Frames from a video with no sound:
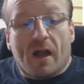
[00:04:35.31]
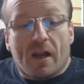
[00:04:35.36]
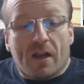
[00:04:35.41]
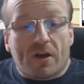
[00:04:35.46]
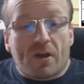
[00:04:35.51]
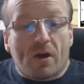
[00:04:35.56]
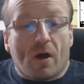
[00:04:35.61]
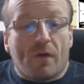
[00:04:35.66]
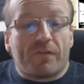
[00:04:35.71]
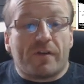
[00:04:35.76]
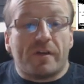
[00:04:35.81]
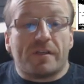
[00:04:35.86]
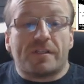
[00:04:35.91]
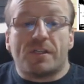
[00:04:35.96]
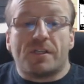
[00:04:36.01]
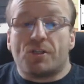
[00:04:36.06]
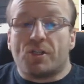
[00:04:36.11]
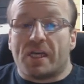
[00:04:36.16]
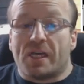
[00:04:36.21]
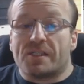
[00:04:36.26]
Lakofka
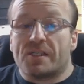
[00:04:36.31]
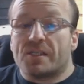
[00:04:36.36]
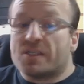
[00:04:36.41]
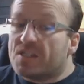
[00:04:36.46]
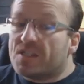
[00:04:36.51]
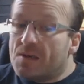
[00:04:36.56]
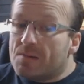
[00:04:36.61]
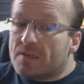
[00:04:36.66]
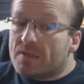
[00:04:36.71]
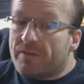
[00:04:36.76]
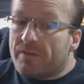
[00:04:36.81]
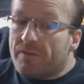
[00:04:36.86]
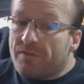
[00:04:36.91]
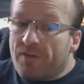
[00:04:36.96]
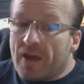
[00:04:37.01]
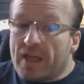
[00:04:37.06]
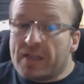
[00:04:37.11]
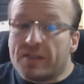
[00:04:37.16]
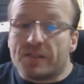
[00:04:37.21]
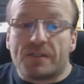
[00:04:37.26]
suggests a series of
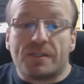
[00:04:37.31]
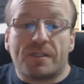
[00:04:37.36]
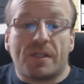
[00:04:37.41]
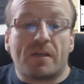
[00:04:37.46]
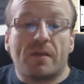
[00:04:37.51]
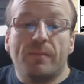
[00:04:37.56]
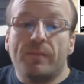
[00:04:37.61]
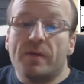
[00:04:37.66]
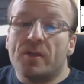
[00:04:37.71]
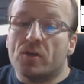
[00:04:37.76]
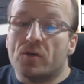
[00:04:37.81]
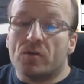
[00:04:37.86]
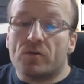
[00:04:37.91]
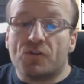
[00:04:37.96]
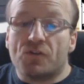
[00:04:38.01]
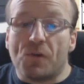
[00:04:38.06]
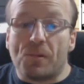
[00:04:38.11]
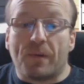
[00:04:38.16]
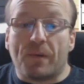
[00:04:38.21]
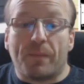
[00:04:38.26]
events that can be
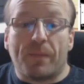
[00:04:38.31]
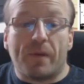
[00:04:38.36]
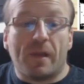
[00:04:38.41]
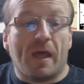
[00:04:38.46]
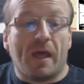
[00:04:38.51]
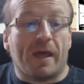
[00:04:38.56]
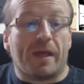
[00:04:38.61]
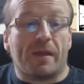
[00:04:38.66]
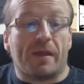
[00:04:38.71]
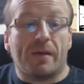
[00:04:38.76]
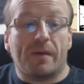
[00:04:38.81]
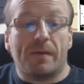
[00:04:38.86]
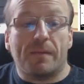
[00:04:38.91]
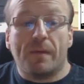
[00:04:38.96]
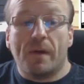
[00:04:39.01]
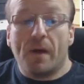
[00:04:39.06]
used during play,